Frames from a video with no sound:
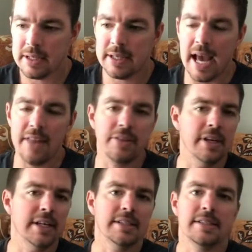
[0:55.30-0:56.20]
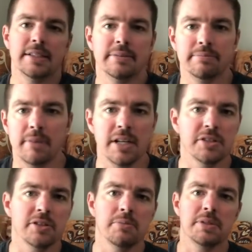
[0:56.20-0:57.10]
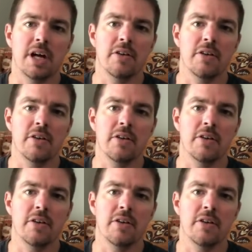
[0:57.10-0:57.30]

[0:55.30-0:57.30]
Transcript: Catholics and Muslims and